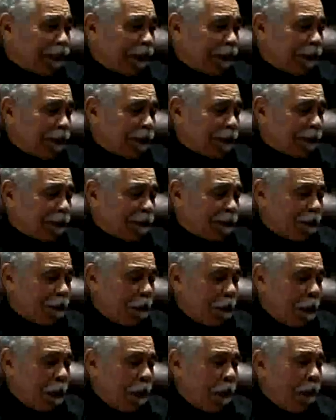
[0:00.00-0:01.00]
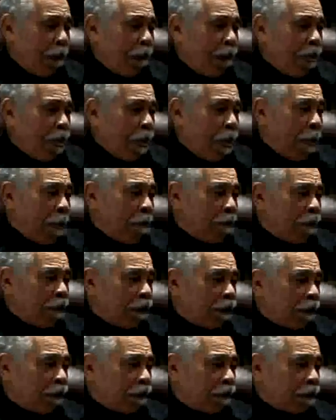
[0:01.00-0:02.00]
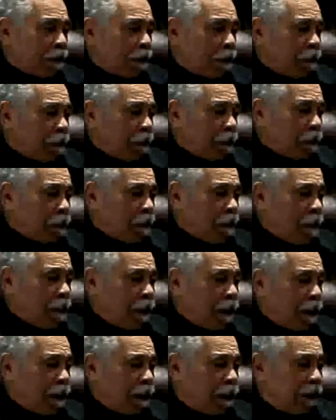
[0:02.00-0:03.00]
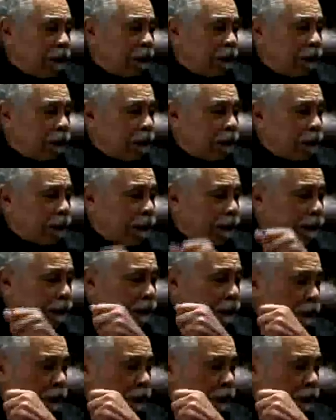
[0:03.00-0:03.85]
And the other question um, actually would be